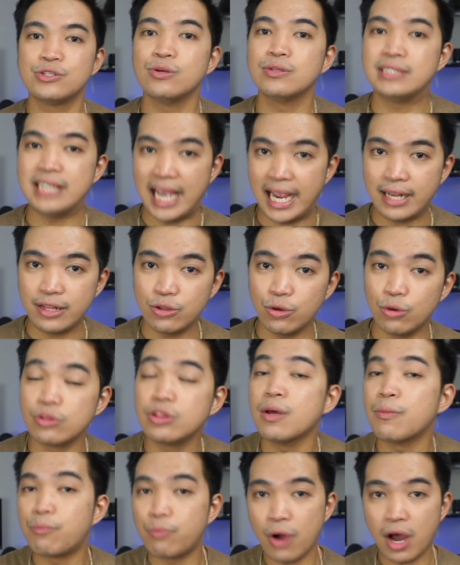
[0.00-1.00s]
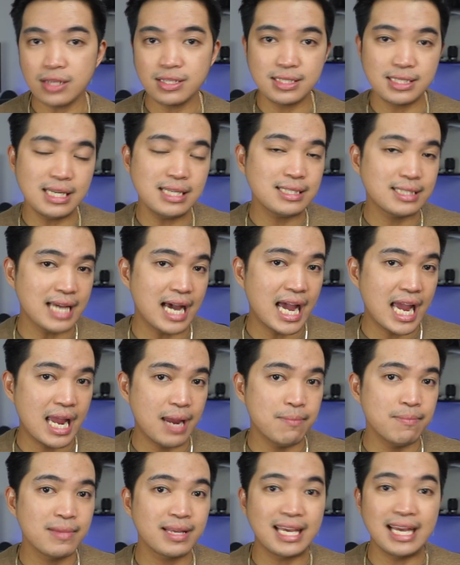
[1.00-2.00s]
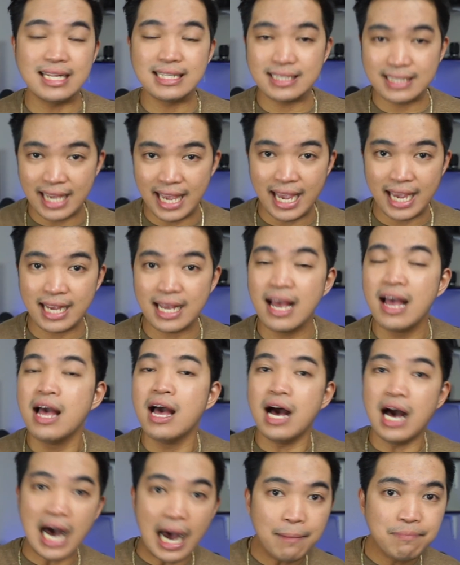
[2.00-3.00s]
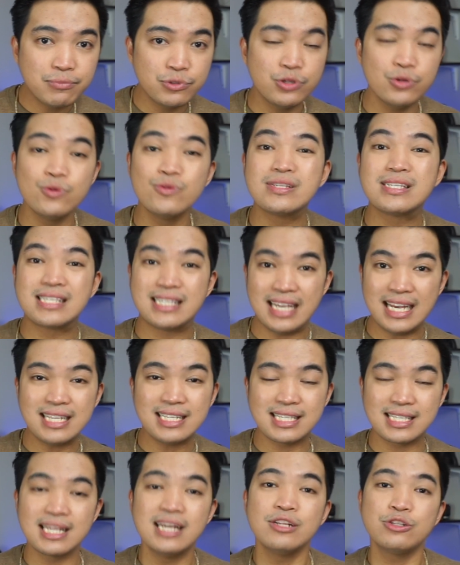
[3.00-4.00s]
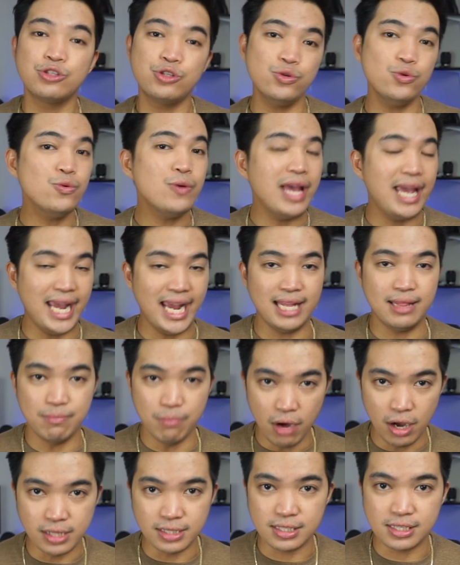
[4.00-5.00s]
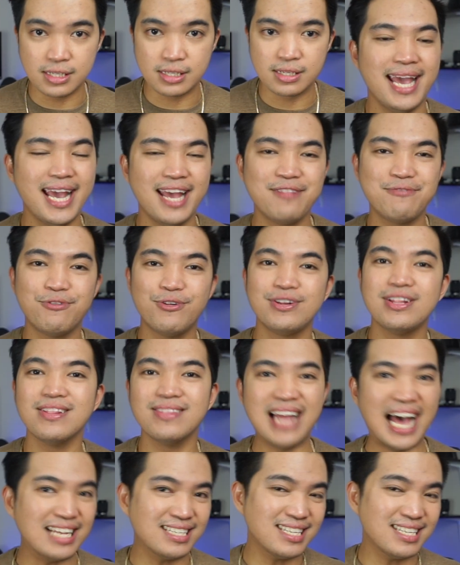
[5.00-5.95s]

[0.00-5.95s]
take note, the processing time can take up to 6 to 8 months. And for the last